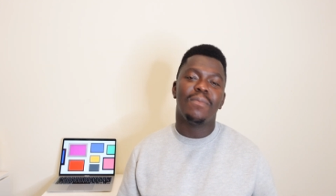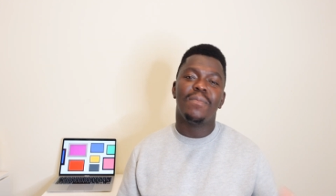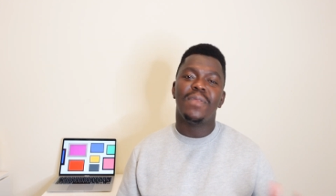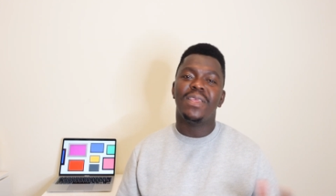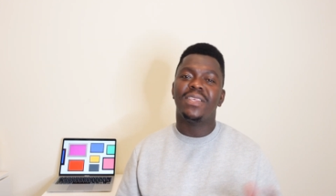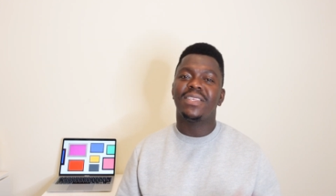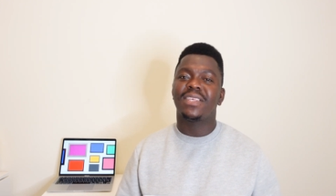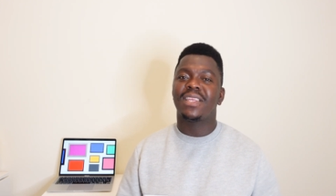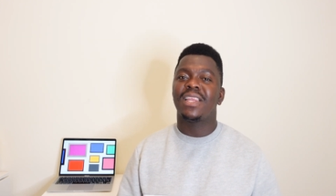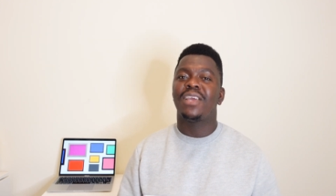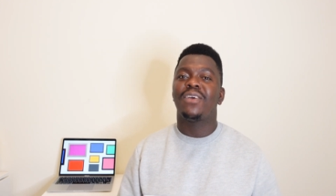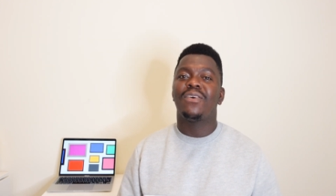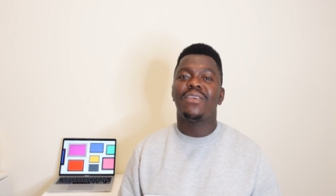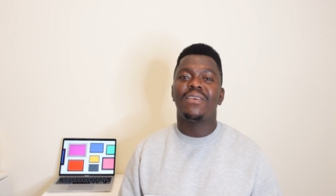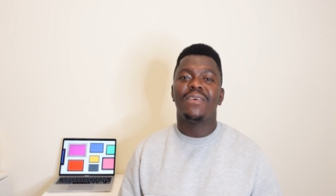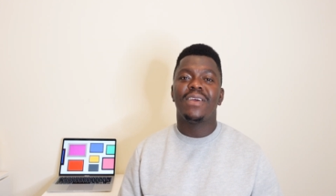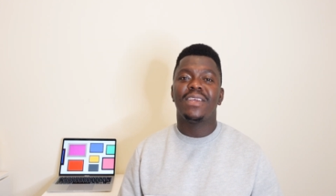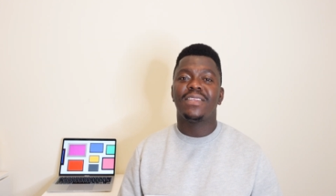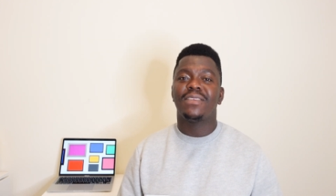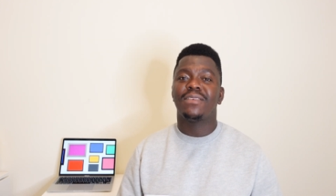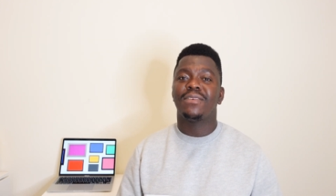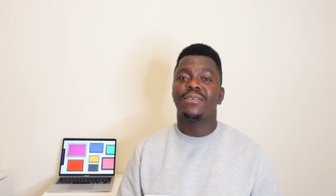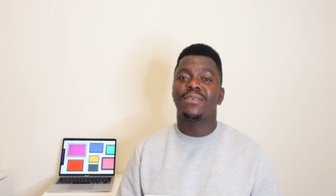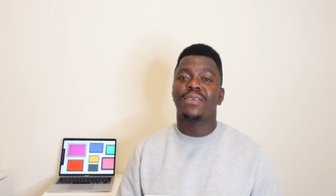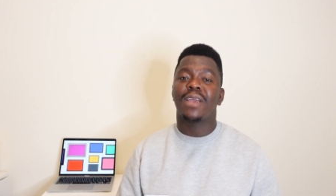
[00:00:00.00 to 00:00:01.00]
Please click on the red
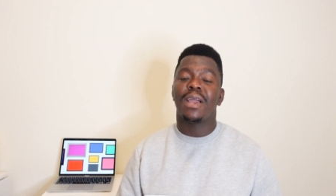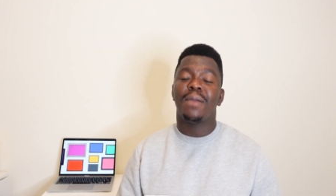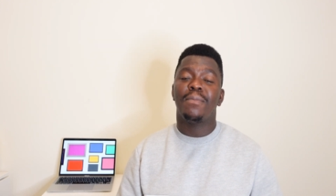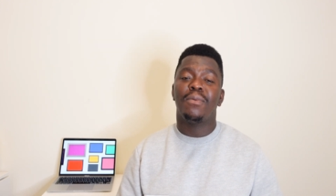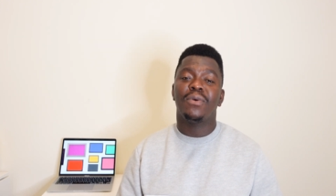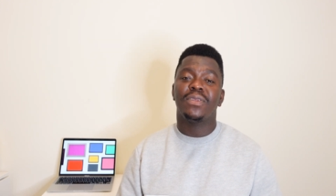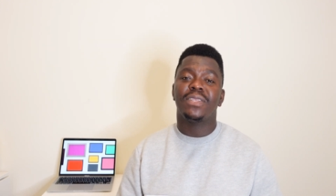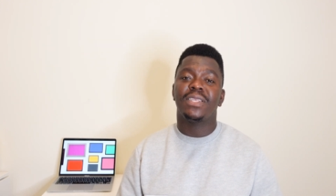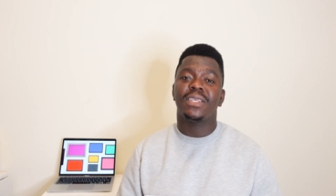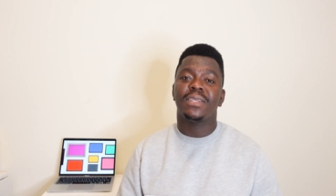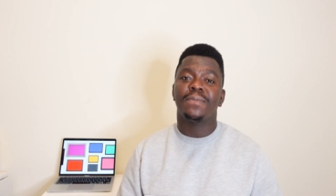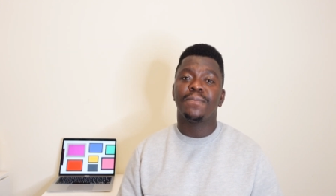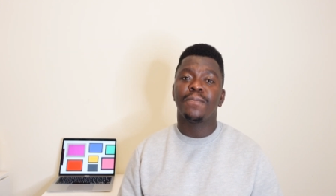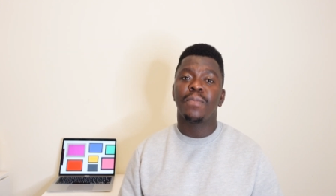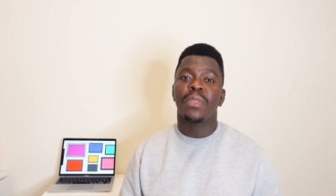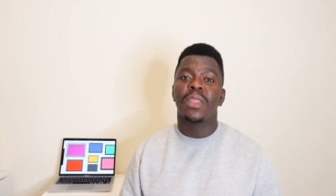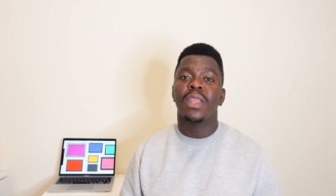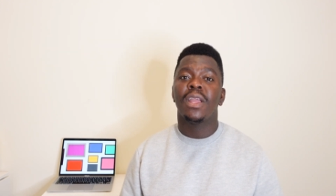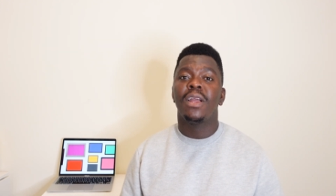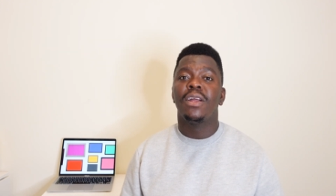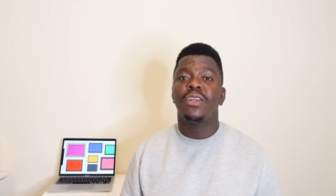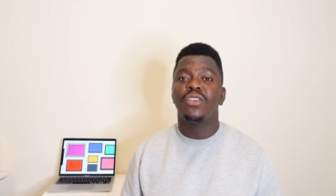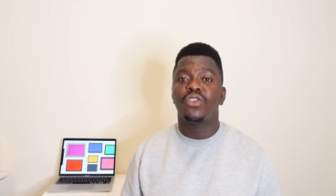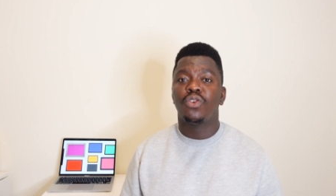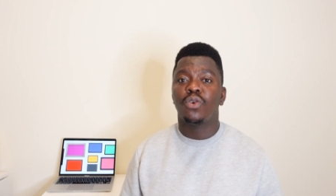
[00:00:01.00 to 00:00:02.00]
subscribe button
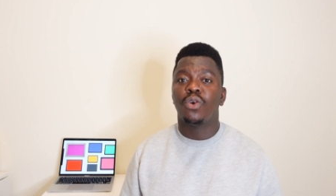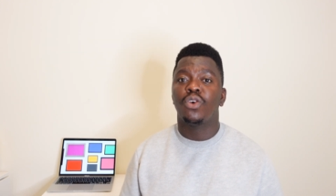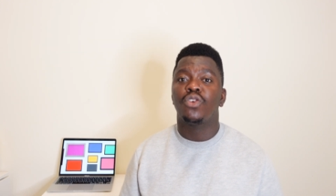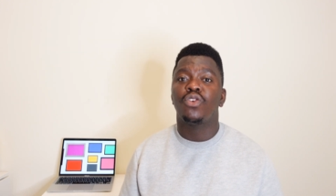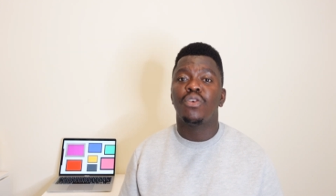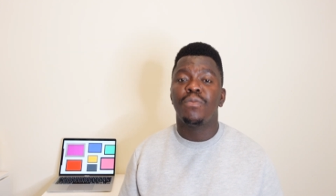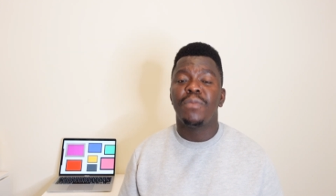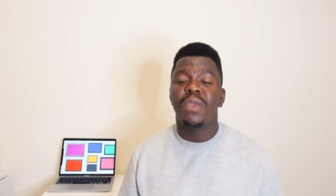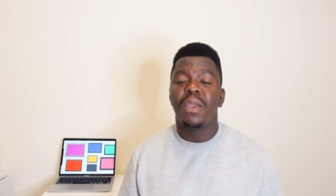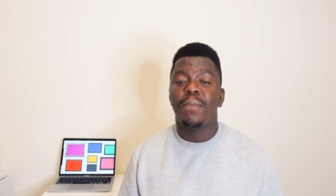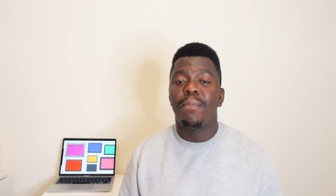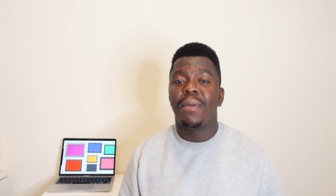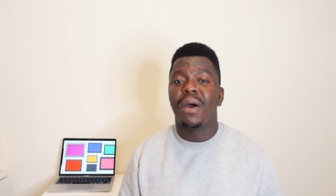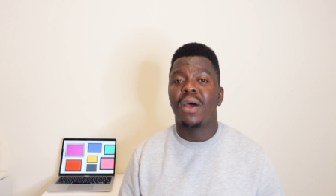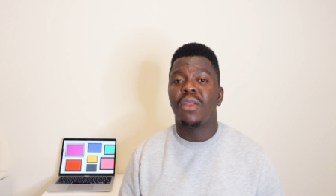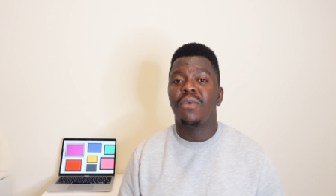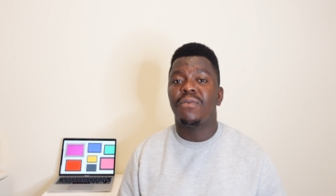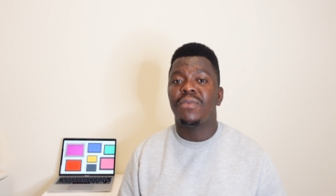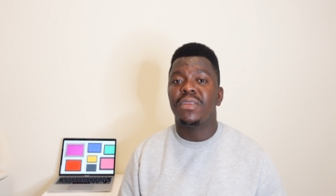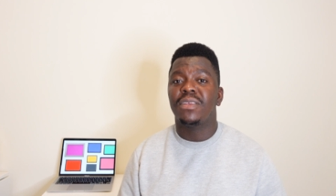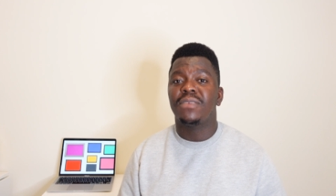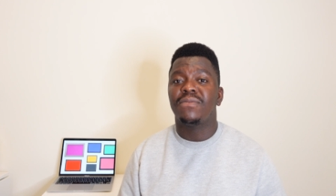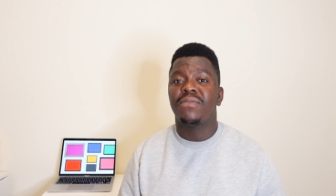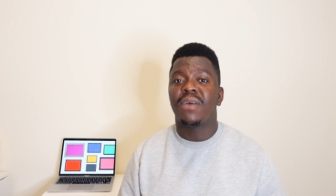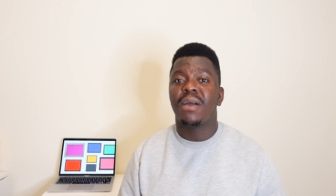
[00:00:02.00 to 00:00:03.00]
to also be a part of
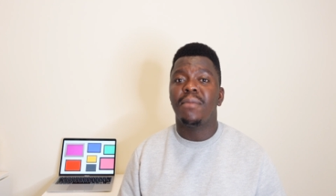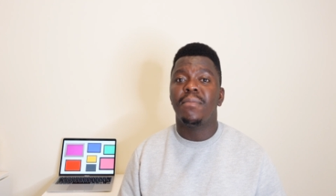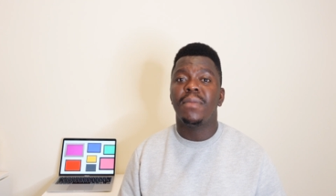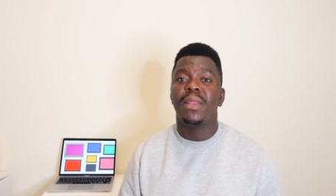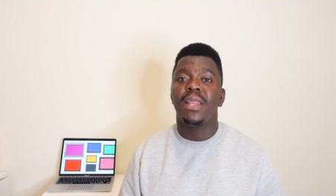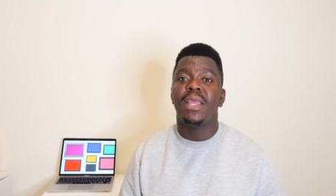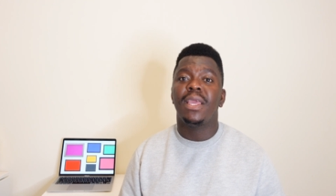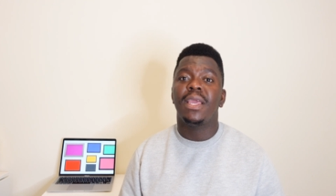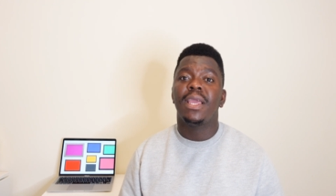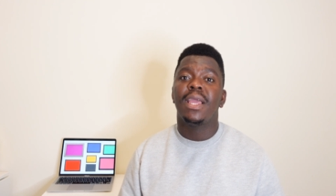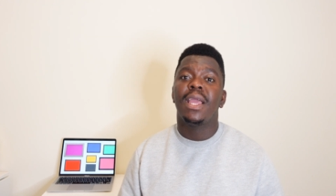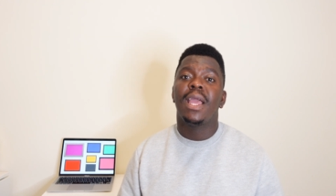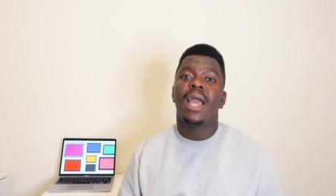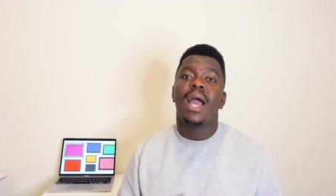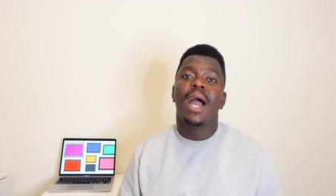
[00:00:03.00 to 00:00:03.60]
this family.